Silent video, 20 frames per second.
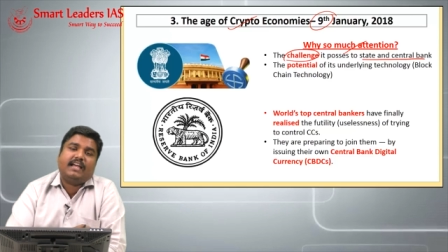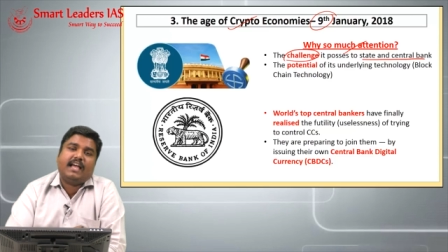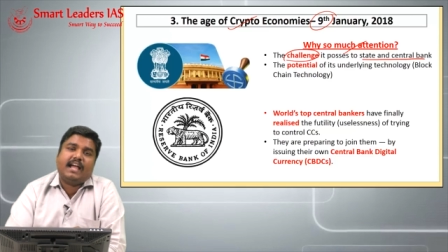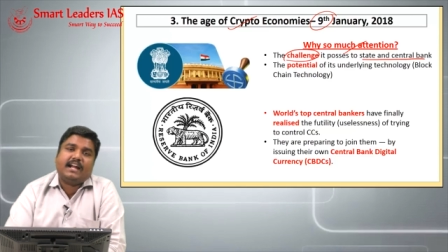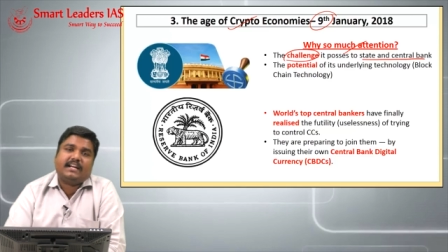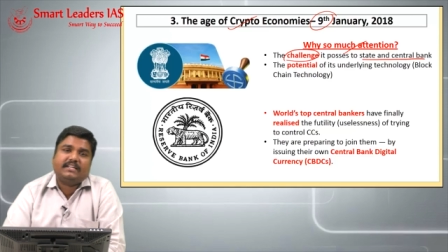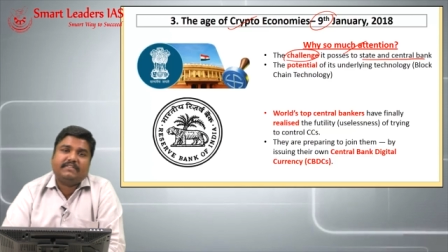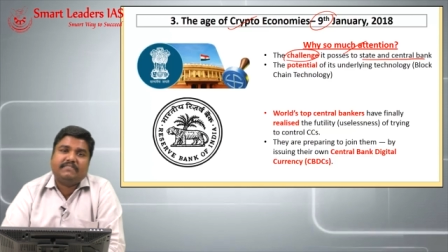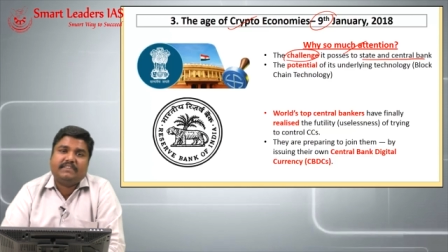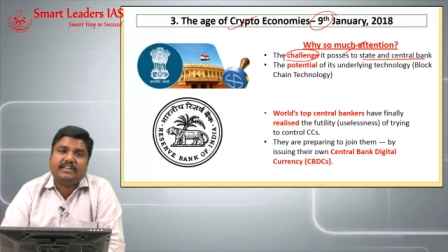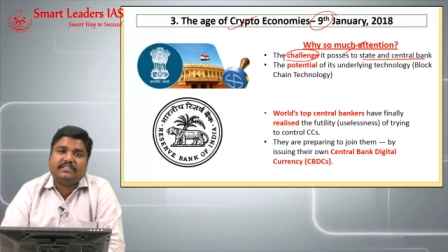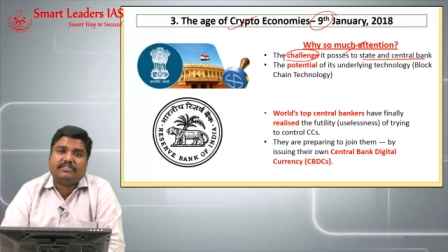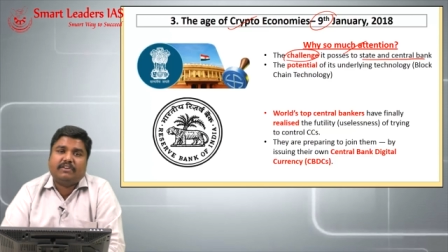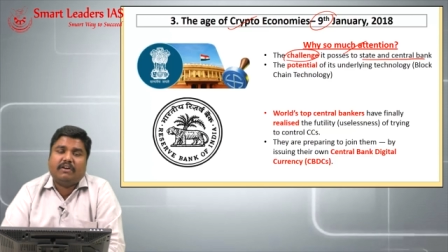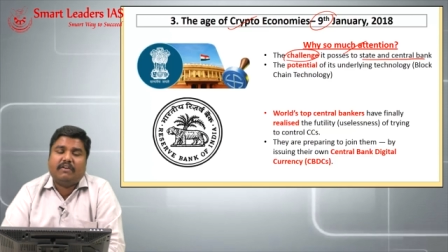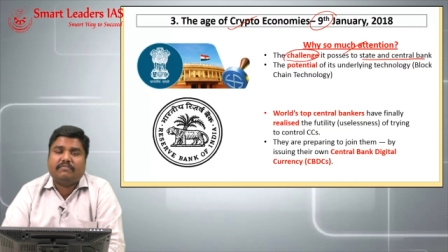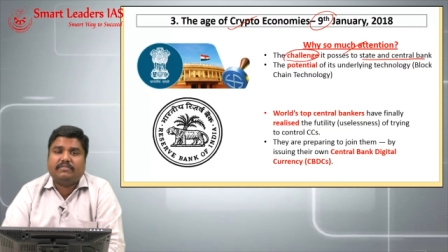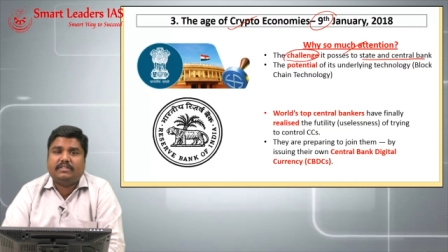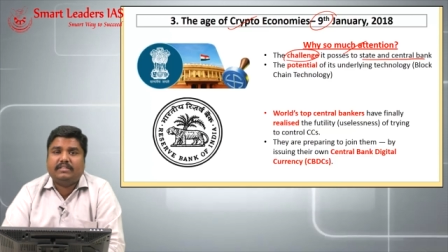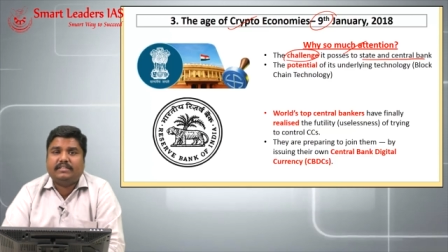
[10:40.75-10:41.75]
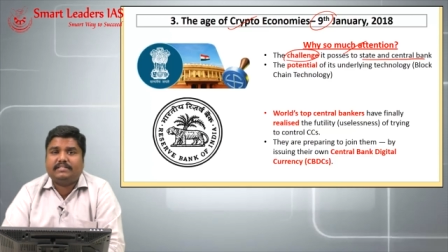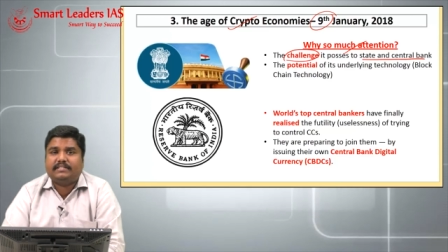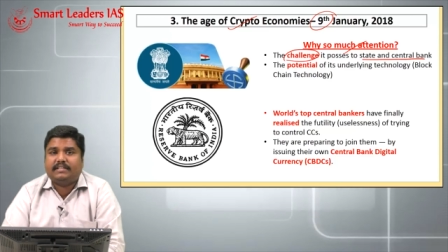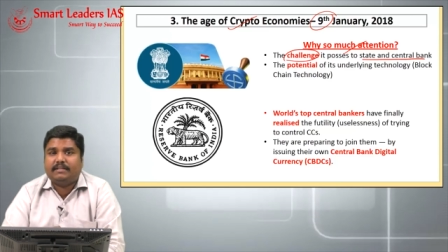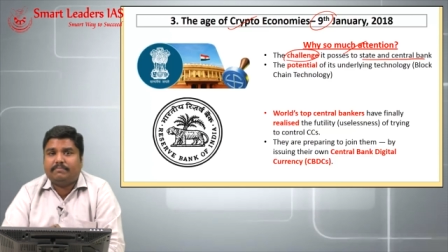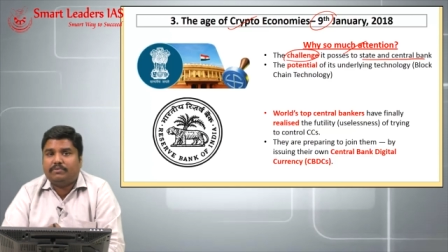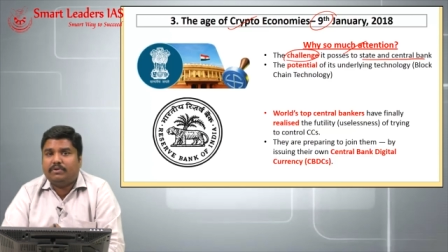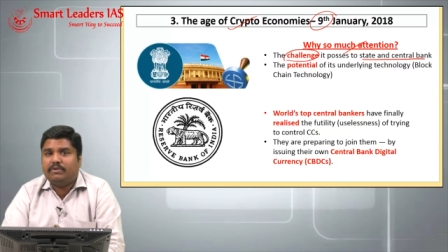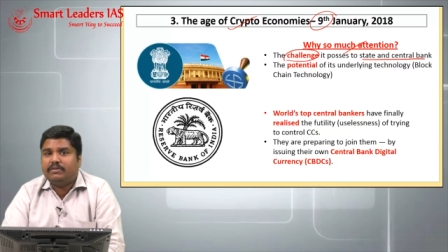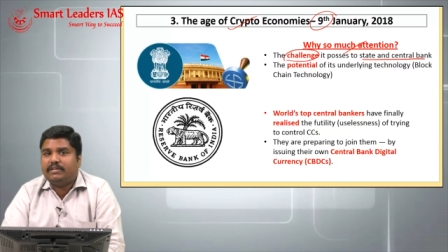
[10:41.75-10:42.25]
activities of these
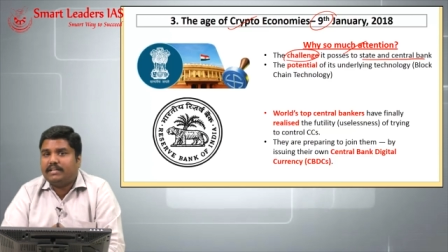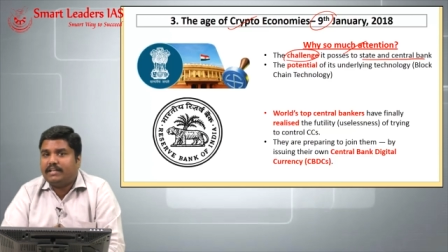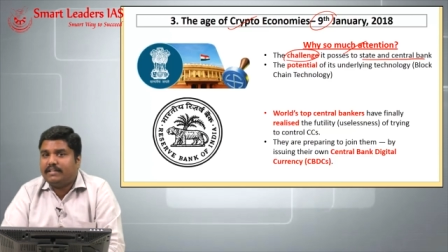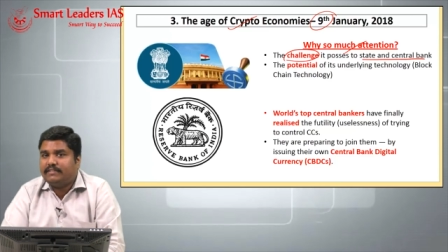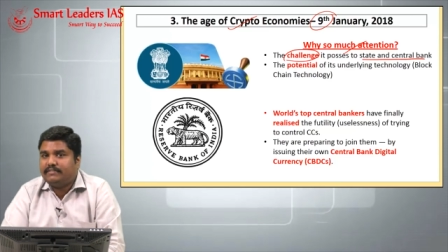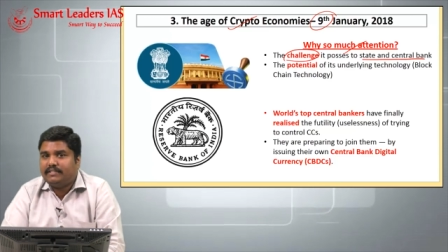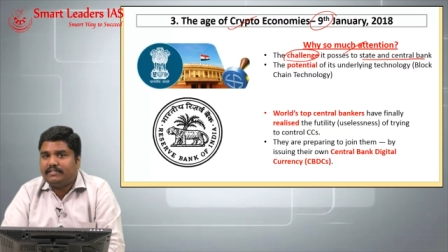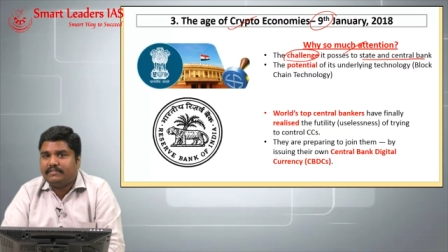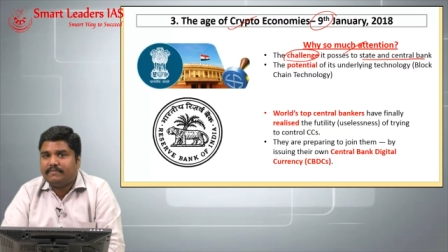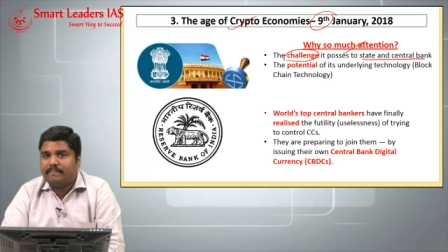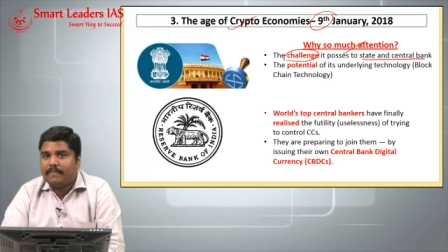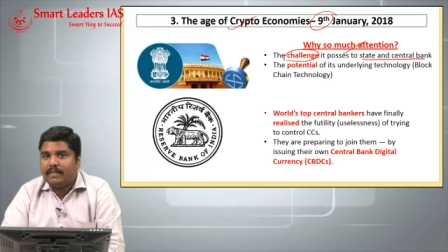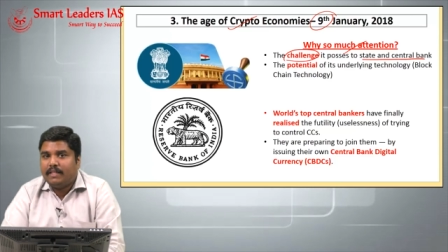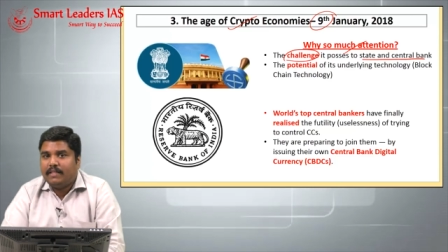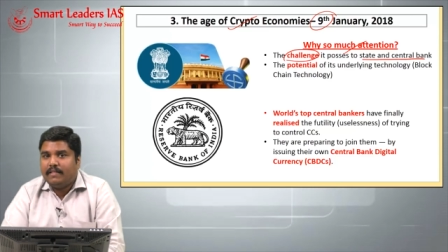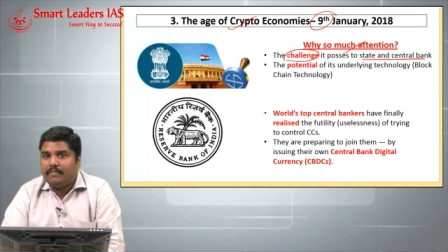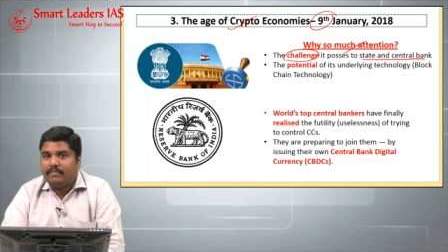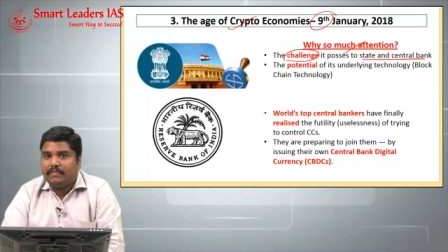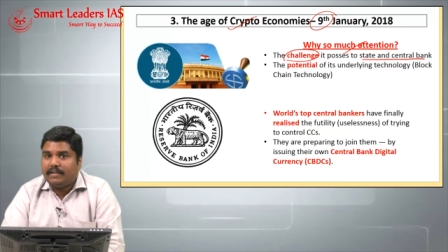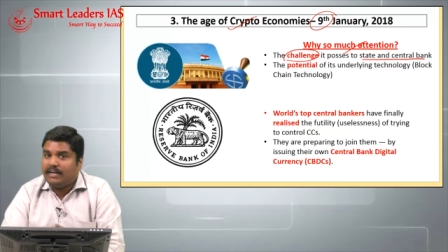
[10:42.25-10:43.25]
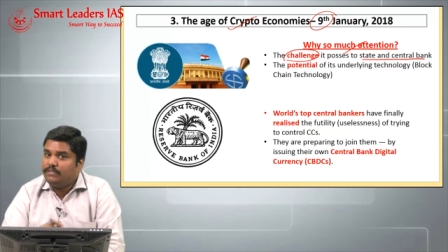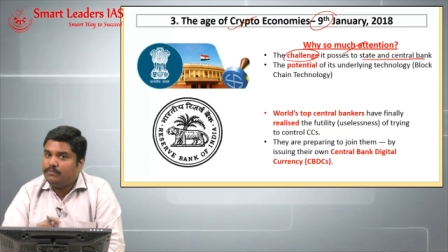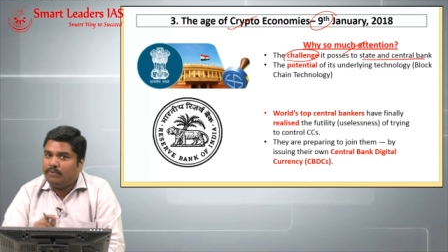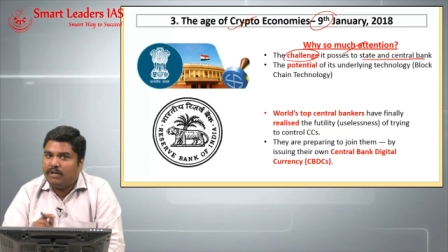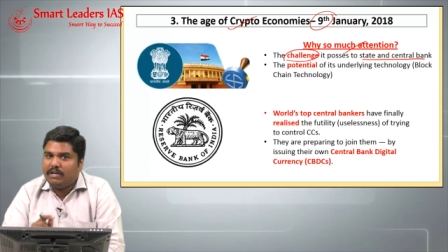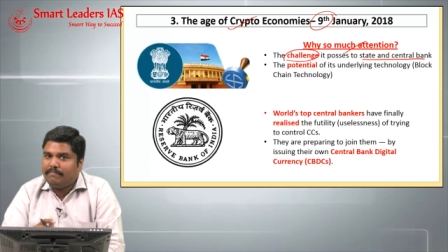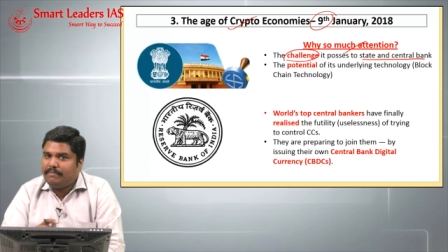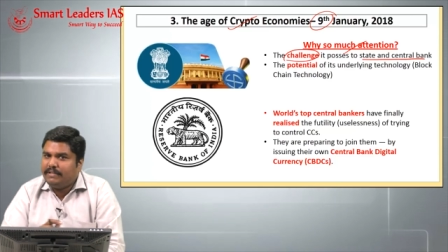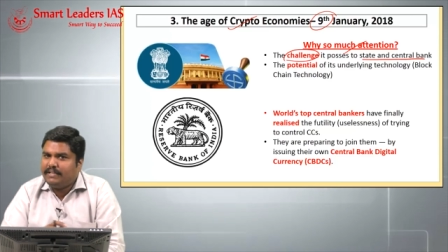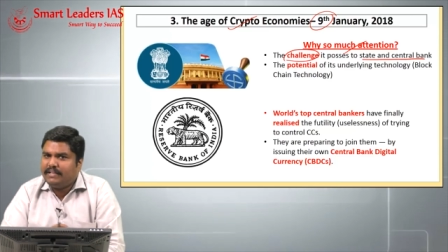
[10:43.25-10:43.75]
cryptocurrencies, that is
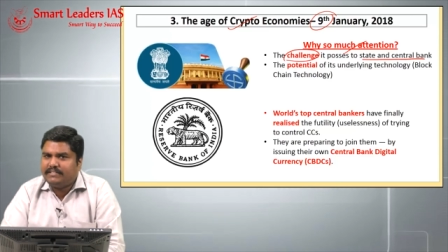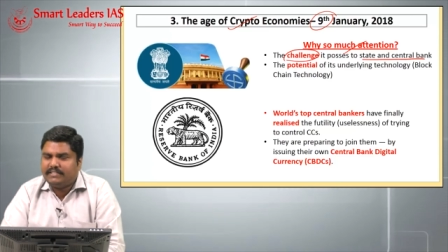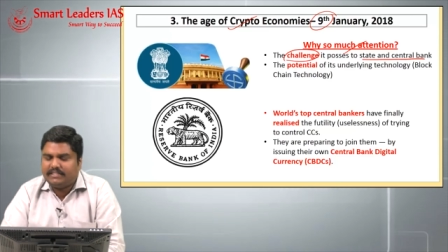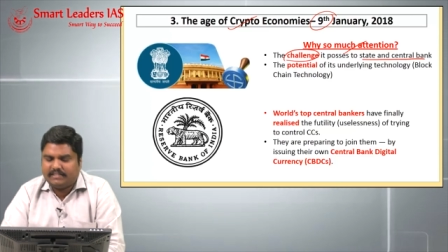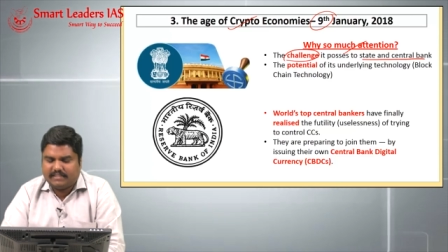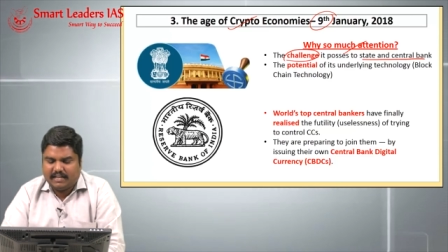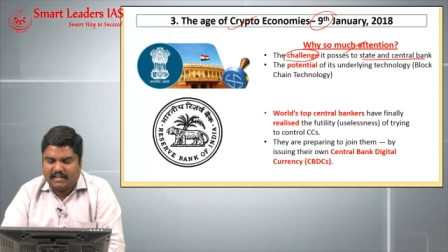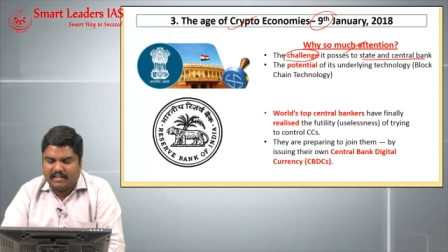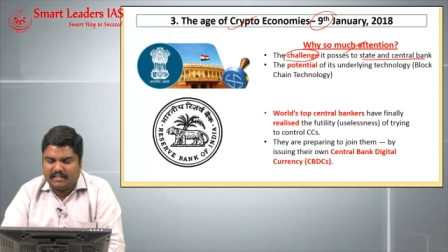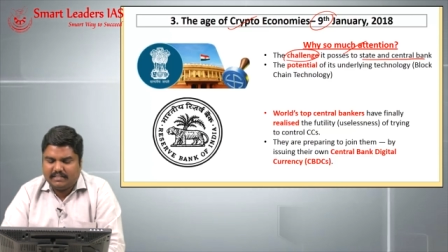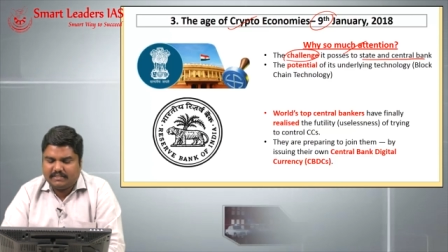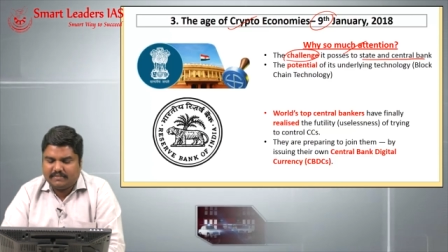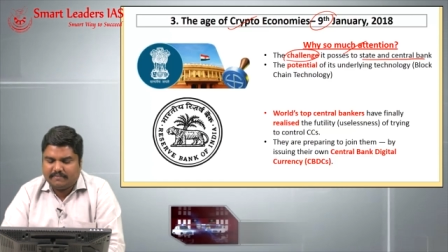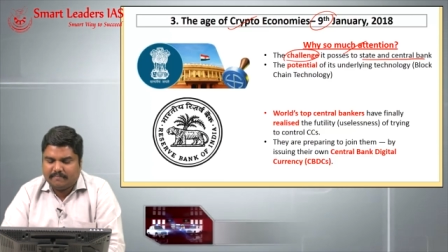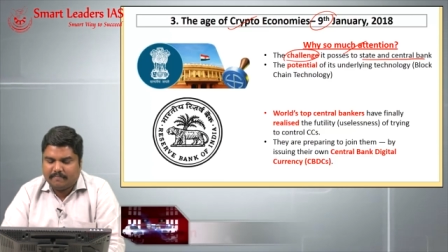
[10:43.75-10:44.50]
one biggest challenge.